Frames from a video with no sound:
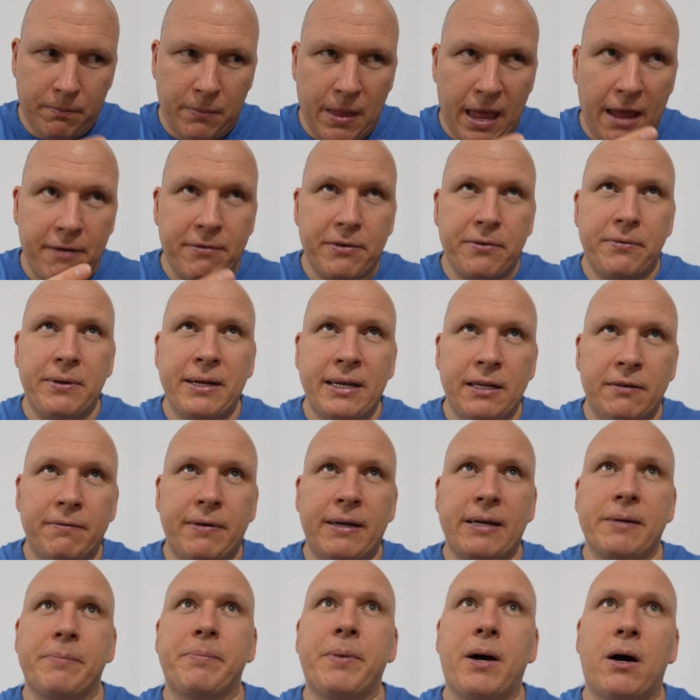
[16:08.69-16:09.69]
everything in
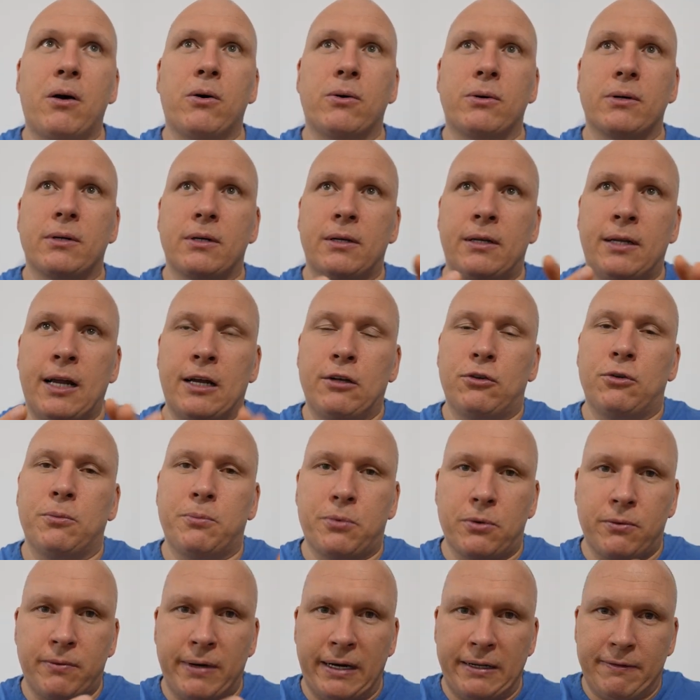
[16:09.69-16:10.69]
their power not to
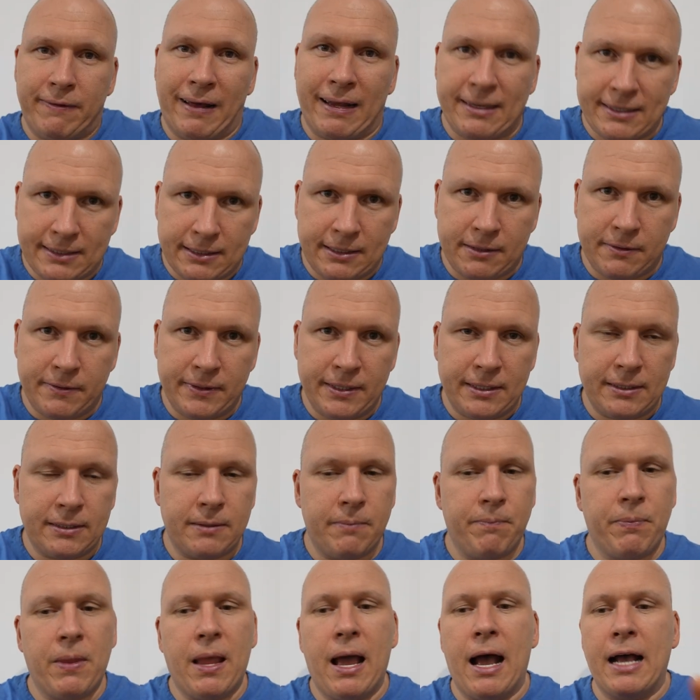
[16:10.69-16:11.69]
provide that service,
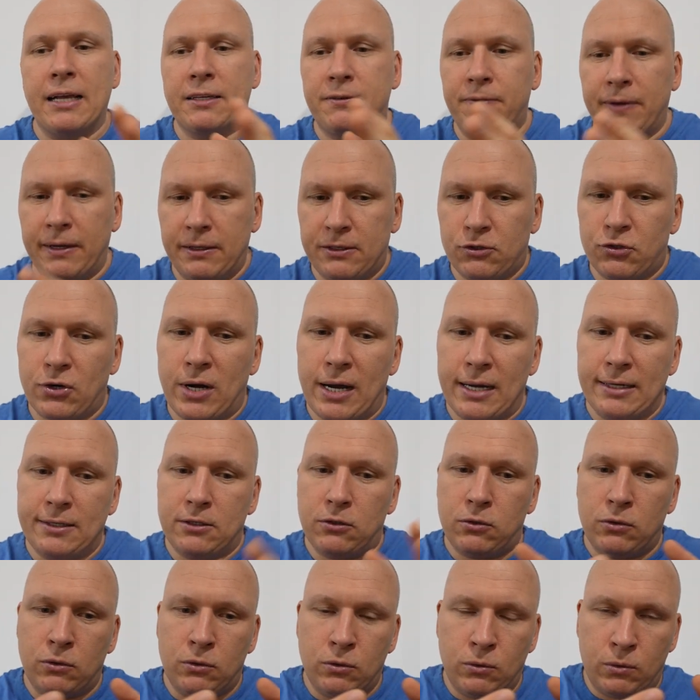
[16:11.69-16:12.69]
as they tried
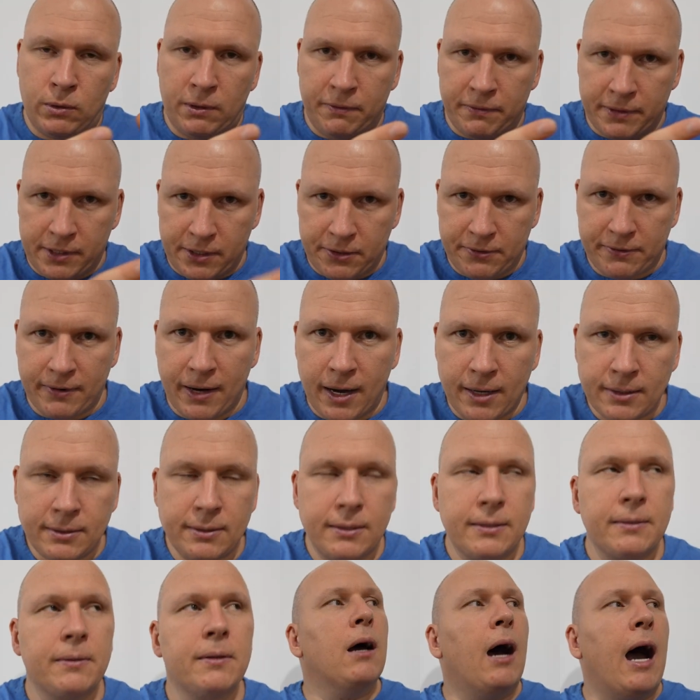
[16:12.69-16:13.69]
to do with a
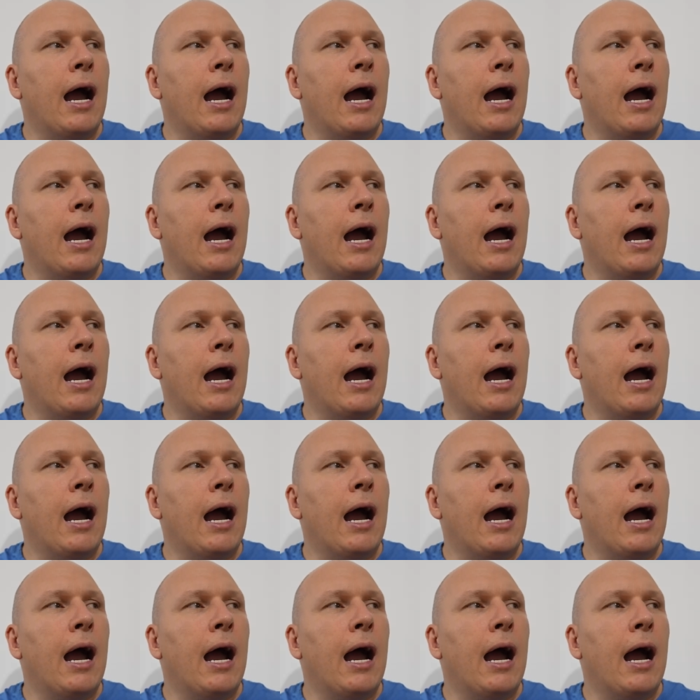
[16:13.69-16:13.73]
refund.